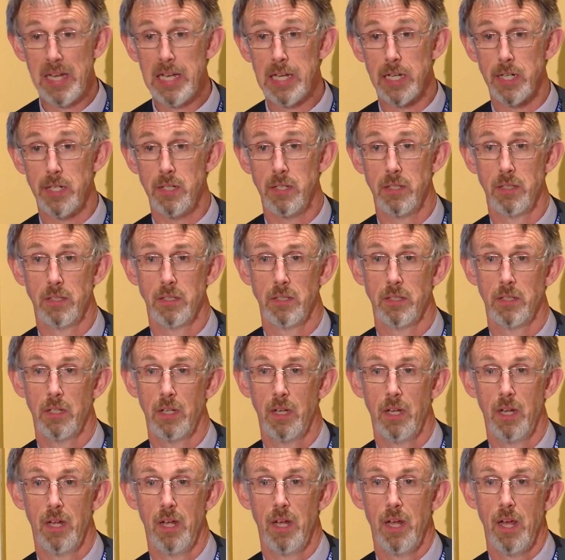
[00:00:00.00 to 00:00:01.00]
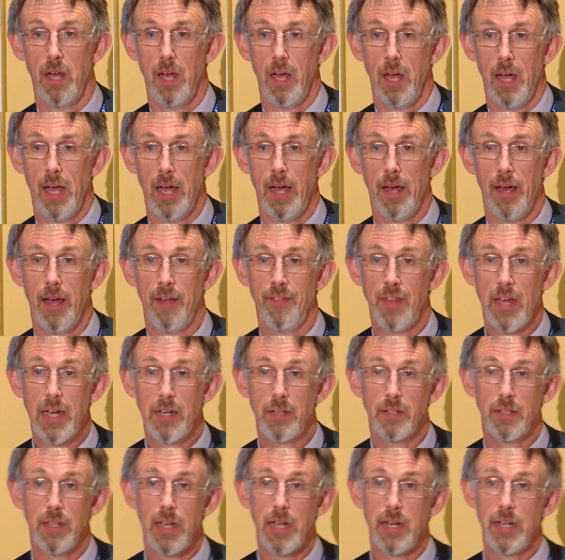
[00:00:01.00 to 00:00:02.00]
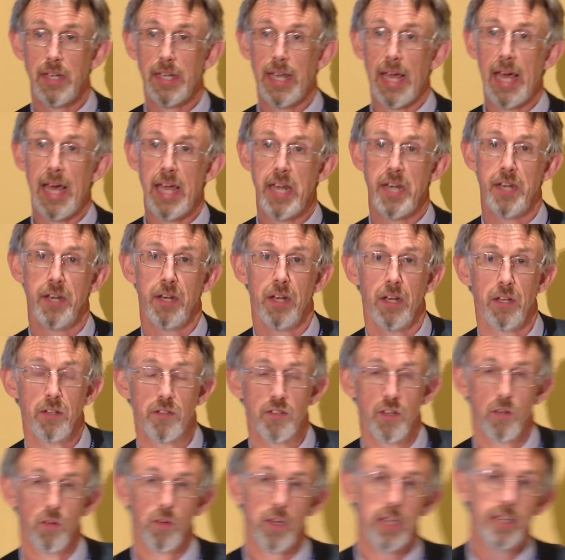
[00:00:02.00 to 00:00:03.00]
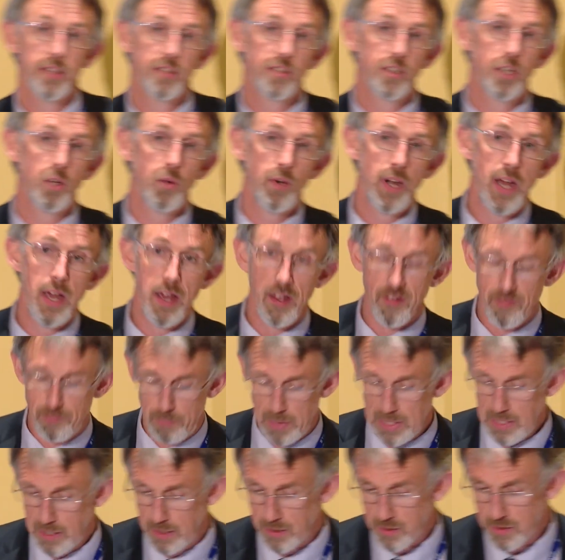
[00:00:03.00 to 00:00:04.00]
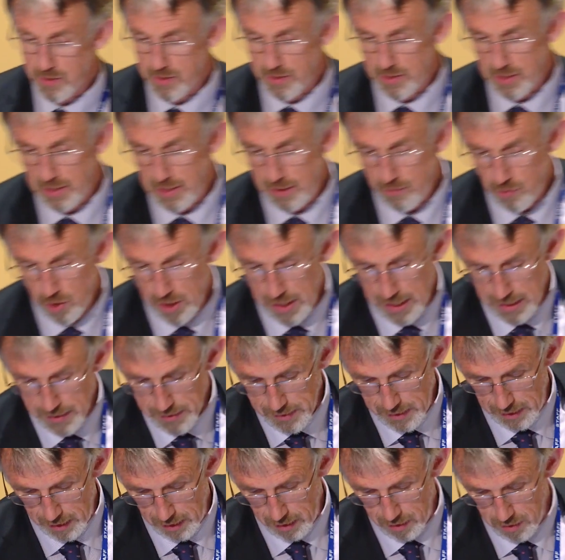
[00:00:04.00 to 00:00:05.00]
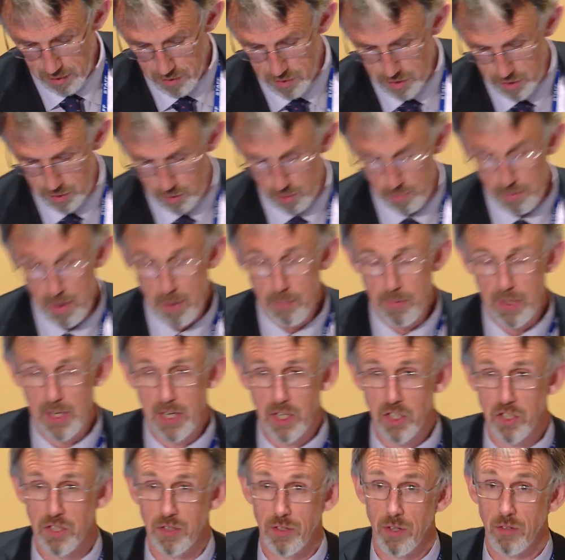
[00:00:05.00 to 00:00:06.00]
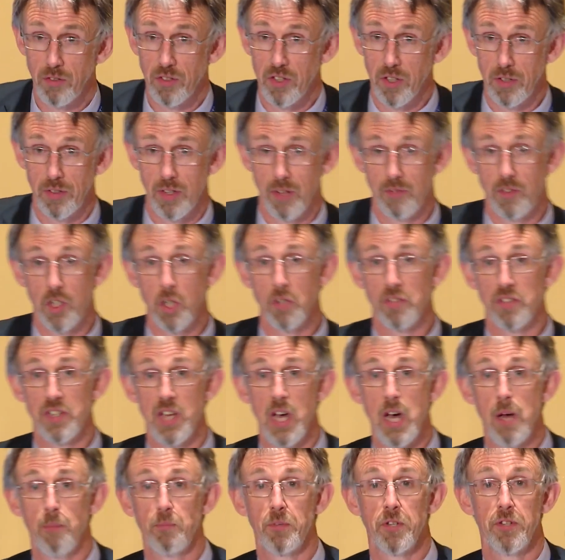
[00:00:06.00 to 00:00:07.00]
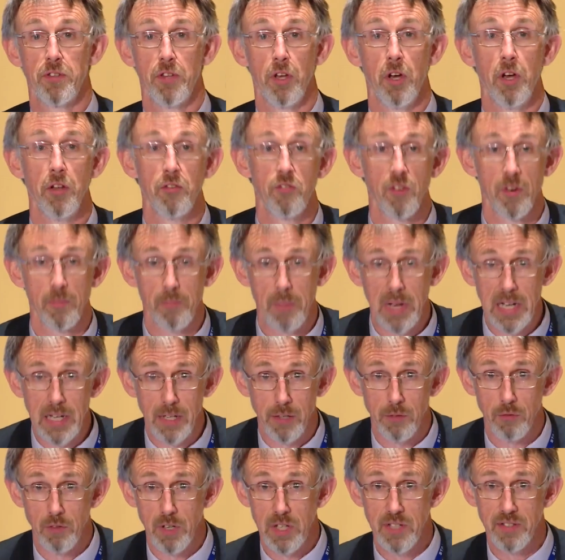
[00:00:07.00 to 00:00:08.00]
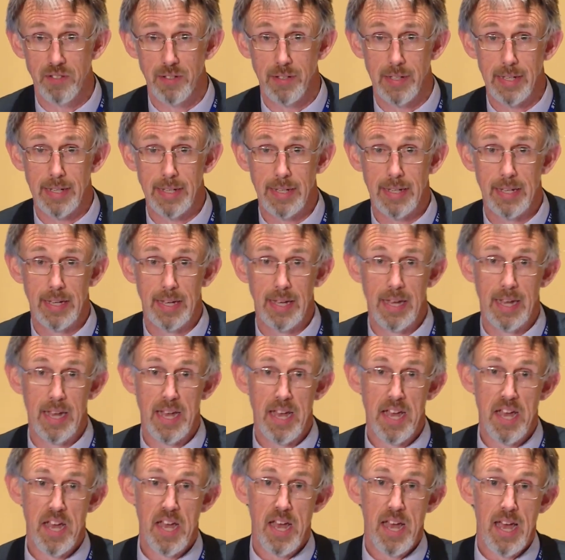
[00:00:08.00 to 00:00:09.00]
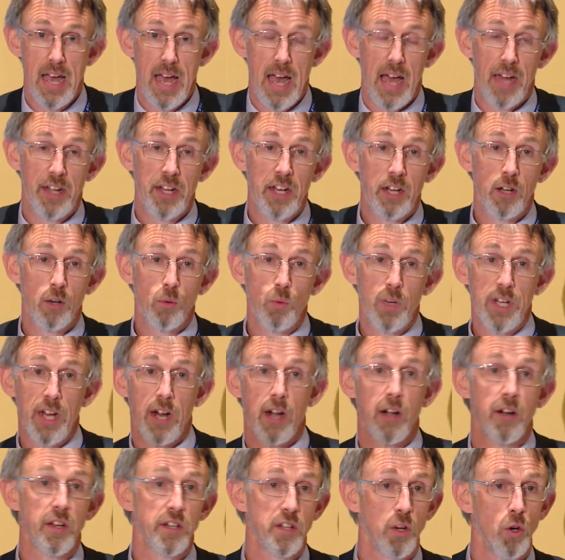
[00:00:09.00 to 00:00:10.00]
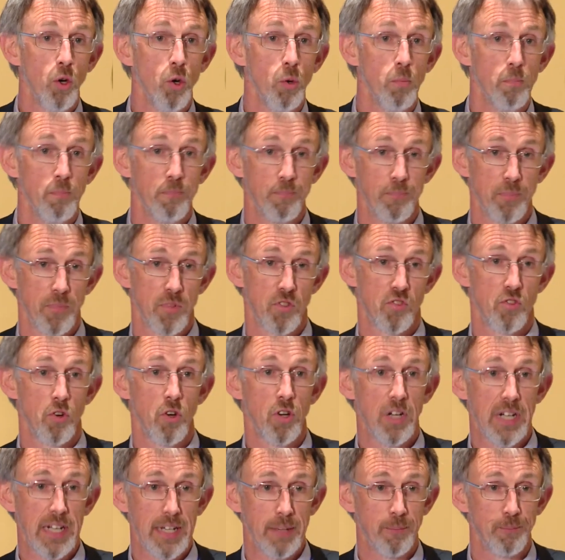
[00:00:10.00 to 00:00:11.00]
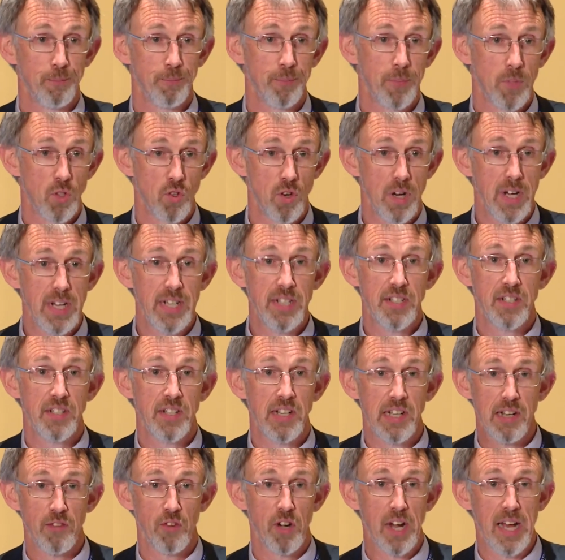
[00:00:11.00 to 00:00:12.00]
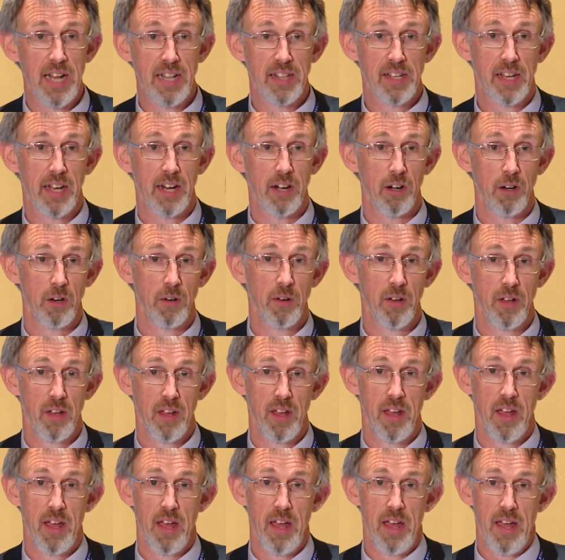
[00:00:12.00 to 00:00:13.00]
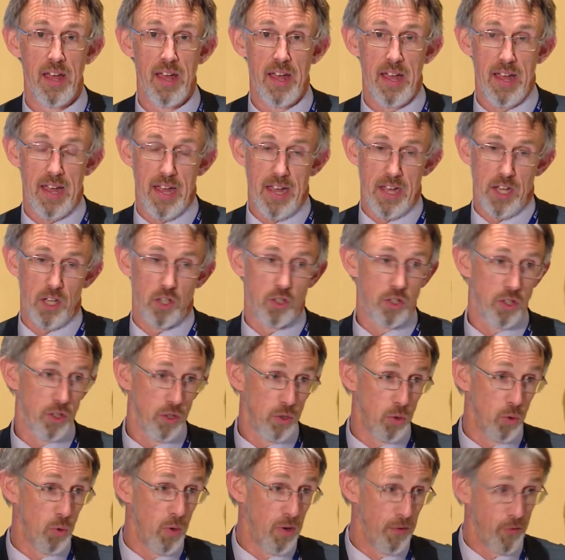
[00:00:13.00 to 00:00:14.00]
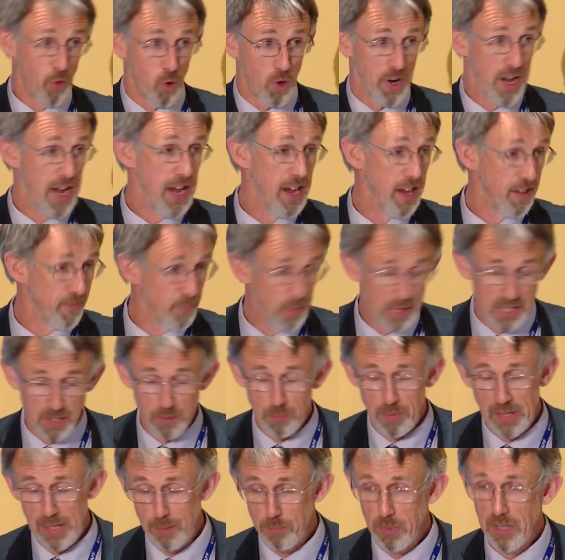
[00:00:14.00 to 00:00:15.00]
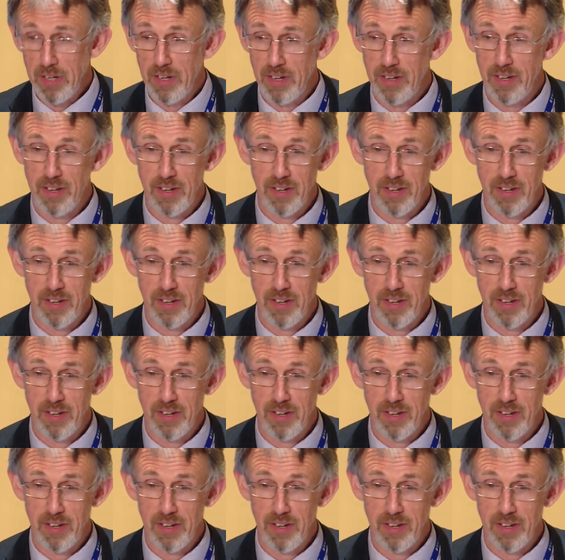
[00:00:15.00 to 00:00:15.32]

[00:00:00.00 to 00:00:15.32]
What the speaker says: billion. And that again, so it's 2.5 billion to deliver healthcare to a population, they've just topped the 100 million recently. And here we are at home, struggling, trying to deliver healthcare to 4.5 million people